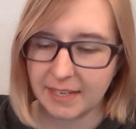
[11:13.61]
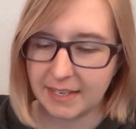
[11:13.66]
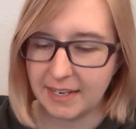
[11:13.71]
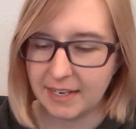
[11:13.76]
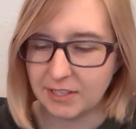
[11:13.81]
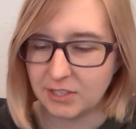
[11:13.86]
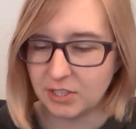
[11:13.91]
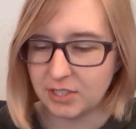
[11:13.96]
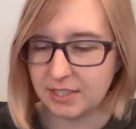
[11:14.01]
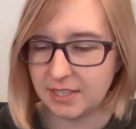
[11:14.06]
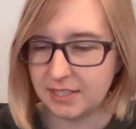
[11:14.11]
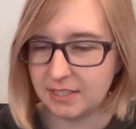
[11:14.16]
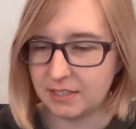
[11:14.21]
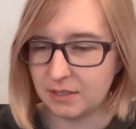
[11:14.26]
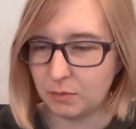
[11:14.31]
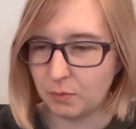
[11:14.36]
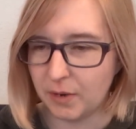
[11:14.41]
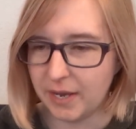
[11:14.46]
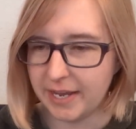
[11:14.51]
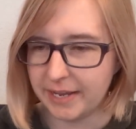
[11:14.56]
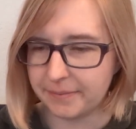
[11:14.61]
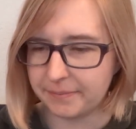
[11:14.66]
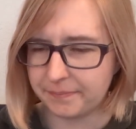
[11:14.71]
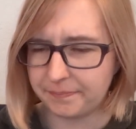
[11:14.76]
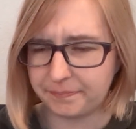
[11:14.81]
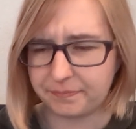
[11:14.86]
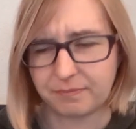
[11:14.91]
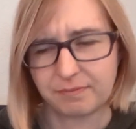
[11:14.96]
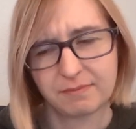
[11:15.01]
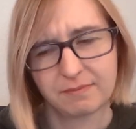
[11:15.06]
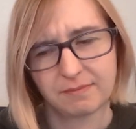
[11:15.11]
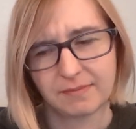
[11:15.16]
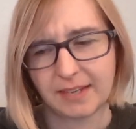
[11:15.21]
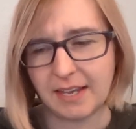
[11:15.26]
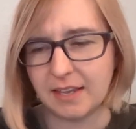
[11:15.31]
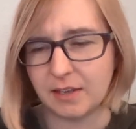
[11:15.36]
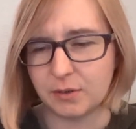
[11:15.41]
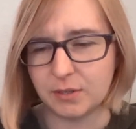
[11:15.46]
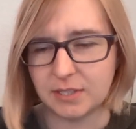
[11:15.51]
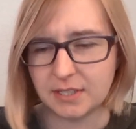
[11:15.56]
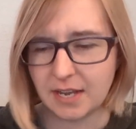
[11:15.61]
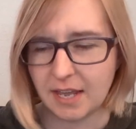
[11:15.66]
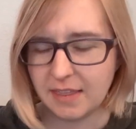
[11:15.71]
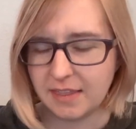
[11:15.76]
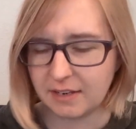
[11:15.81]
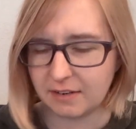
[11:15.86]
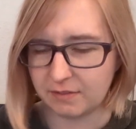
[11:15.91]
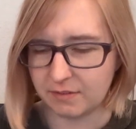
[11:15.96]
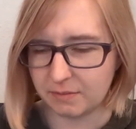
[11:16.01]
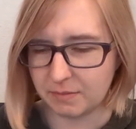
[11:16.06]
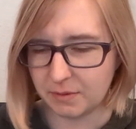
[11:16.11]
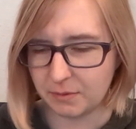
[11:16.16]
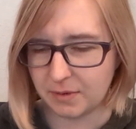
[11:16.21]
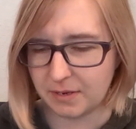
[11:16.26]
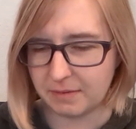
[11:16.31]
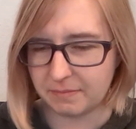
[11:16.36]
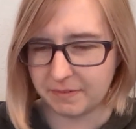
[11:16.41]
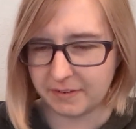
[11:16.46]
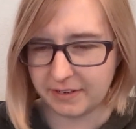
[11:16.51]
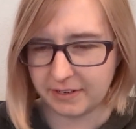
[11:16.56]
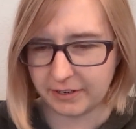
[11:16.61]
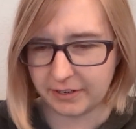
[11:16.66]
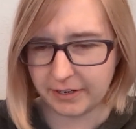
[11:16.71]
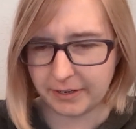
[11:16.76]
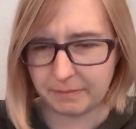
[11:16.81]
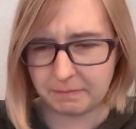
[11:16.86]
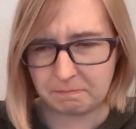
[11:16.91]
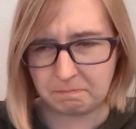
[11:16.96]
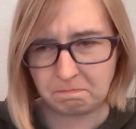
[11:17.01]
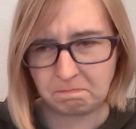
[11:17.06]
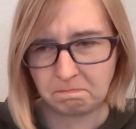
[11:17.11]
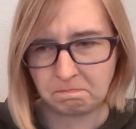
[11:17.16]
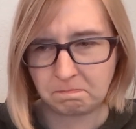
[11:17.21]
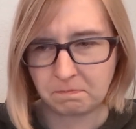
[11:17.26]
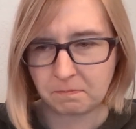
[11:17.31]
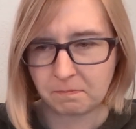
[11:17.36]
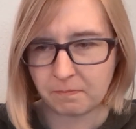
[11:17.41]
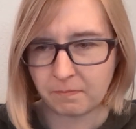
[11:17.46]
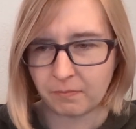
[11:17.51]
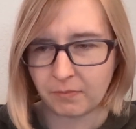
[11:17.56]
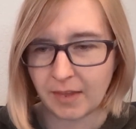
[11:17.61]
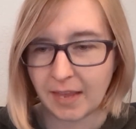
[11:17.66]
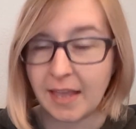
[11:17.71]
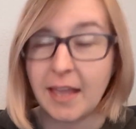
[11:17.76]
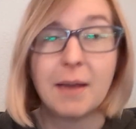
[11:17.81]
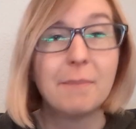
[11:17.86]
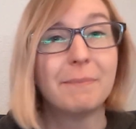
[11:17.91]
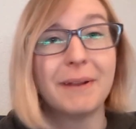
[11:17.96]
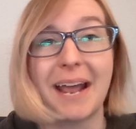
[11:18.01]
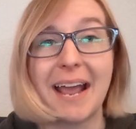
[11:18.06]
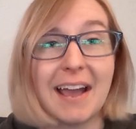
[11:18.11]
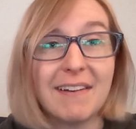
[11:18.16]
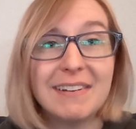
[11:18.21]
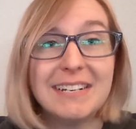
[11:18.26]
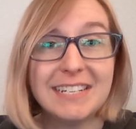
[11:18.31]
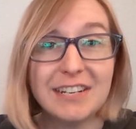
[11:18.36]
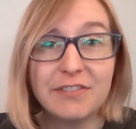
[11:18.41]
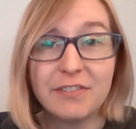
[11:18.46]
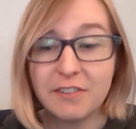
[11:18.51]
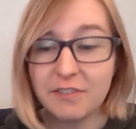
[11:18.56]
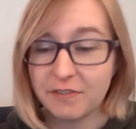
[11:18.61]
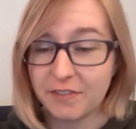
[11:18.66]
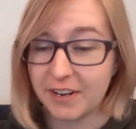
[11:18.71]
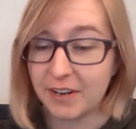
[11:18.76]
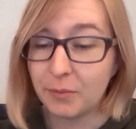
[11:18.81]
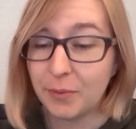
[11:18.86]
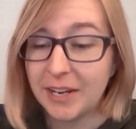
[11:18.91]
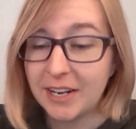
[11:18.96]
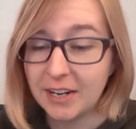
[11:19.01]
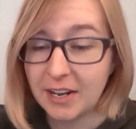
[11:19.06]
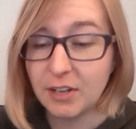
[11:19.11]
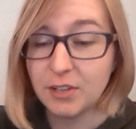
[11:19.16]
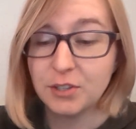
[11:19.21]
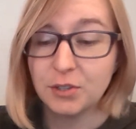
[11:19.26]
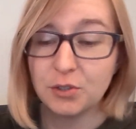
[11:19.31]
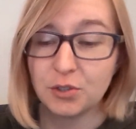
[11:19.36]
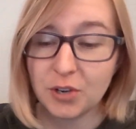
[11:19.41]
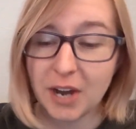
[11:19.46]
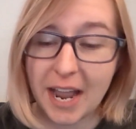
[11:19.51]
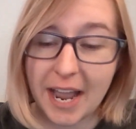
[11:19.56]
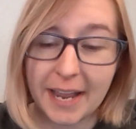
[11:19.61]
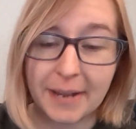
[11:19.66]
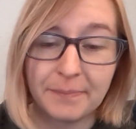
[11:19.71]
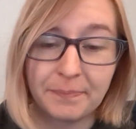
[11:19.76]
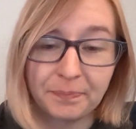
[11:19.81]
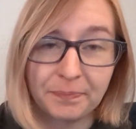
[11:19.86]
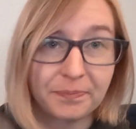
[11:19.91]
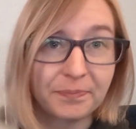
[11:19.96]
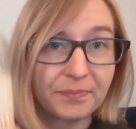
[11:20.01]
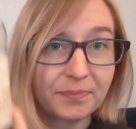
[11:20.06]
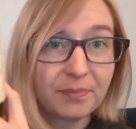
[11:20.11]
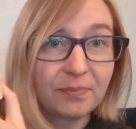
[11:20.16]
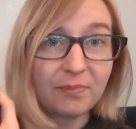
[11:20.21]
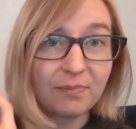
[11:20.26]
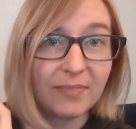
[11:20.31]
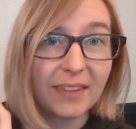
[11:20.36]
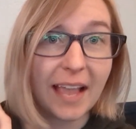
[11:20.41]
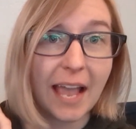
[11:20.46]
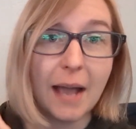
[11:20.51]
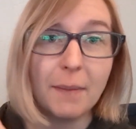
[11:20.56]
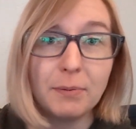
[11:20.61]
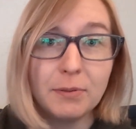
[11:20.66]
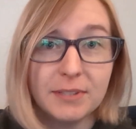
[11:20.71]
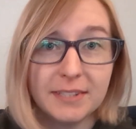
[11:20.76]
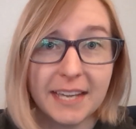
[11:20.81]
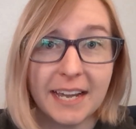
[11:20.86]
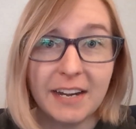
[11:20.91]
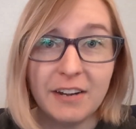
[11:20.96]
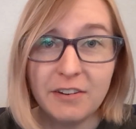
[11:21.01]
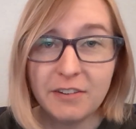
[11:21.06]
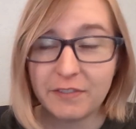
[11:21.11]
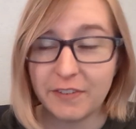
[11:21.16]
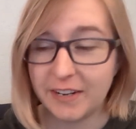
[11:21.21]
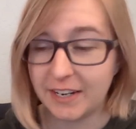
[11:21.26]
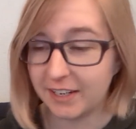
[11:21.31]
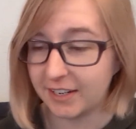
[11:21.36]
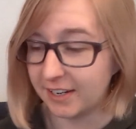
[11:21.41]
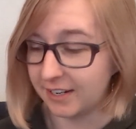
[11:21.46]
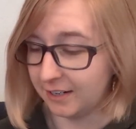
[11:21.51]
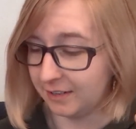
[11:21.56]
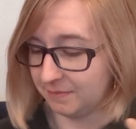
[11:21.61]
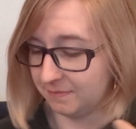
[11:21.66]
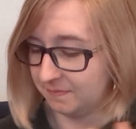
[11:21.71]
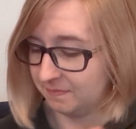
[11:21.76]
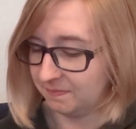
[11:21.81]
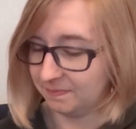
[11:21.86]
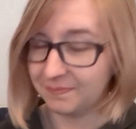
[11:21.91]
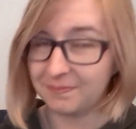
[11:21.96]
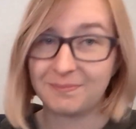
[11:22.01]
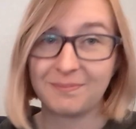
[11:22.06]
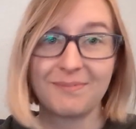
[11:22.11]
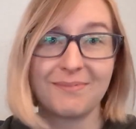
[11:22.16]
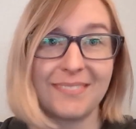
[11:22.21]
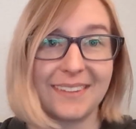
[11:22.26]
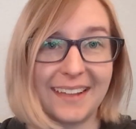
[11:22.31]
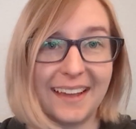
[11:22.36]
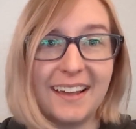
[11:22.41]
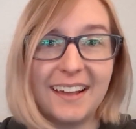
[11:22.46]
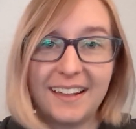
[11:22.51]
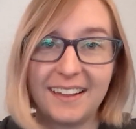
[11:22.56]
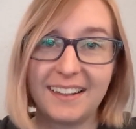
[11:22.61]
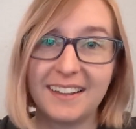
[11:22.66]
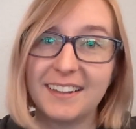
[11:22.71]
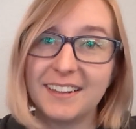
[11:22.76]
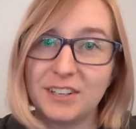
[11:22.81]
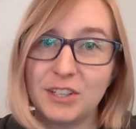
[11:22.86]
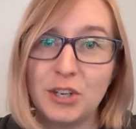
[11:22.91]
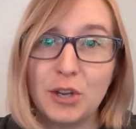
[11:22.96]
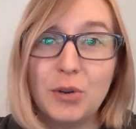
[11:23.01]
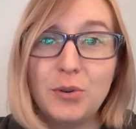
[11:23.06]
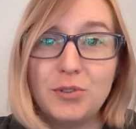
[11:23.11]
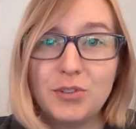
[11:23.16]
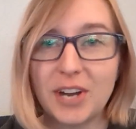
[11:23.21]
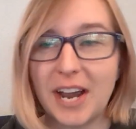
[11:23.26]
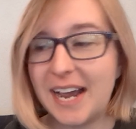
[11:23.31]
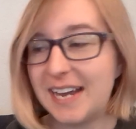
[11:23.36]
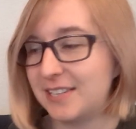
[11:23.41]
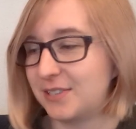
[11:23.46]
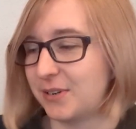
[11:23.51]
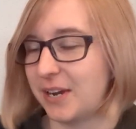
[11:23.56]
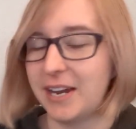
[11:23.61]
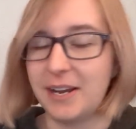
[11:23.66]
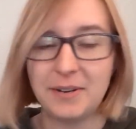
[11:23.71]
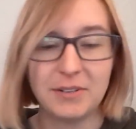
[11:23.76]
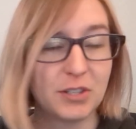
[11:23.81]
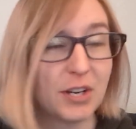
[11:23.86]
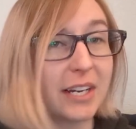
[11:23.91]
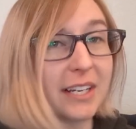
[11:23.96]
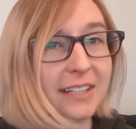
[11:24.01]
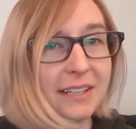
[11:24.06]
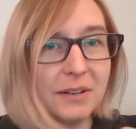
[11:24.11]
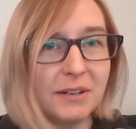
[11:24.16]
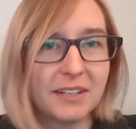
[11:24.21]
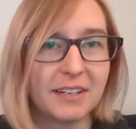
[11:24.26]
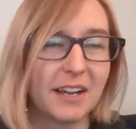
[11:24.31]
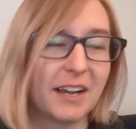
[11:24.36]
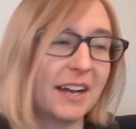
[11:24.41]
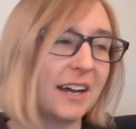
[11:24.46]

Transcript: Yeah, it just tasted wet. Yeah, there was nothing from the malt vinegar. But I have a different vinegar. We can also try apple cider vinegar. Two tries, right? Should I clean it? No,